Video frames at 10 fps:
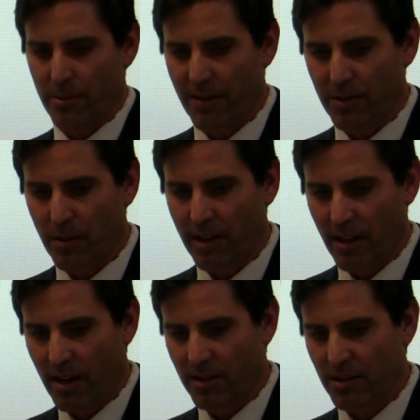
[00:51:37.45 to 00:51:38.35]
We have
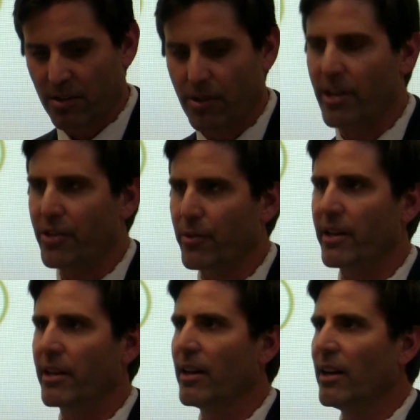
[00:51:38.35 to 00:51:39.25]

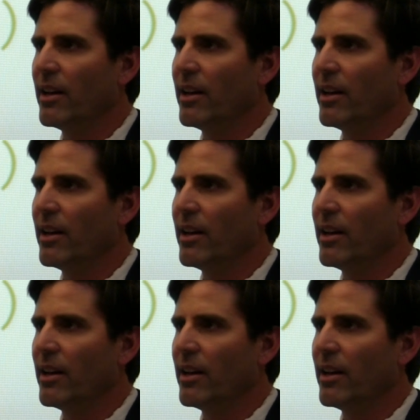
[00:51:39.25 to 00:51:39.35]
33